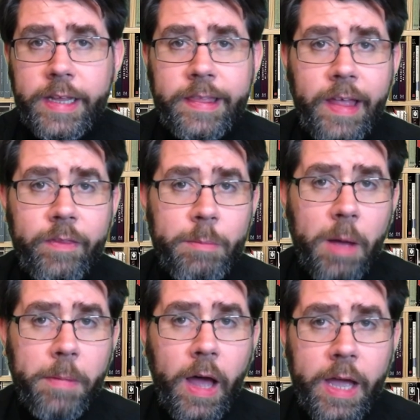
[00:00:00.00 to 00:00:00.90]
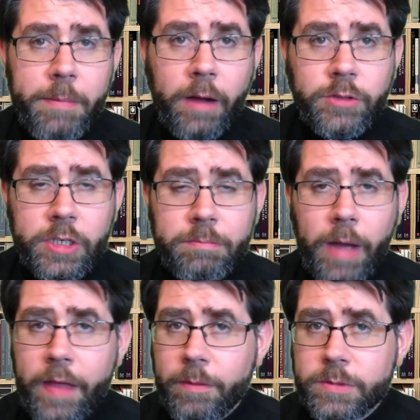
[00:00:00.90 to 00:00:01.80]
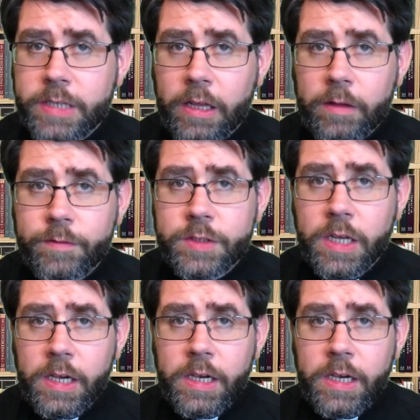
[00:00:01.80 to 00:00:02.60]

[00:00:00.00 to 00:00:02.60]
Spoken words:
and led them up a high mountain by themselves.